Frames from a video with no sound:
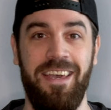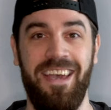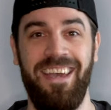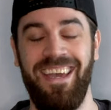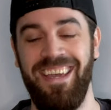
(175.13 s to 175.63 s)

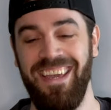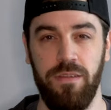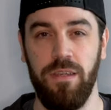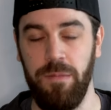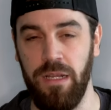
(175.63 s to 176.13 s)

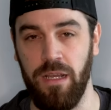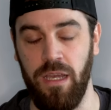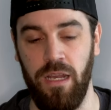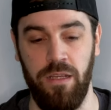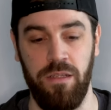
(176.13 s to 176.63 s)
I mean, I
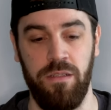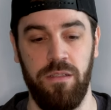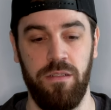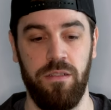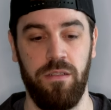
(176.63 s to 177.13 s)
kind of,
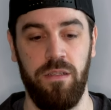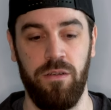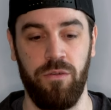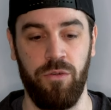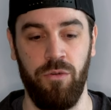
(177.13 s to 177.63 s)
you
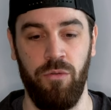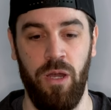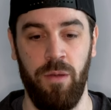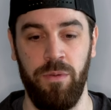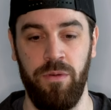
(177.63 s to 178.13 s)
know, grew
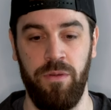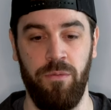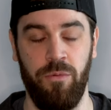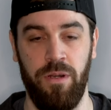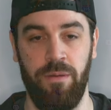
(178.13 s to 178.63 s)
up
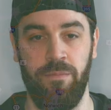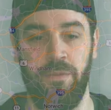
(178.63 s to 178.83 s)
and where I'm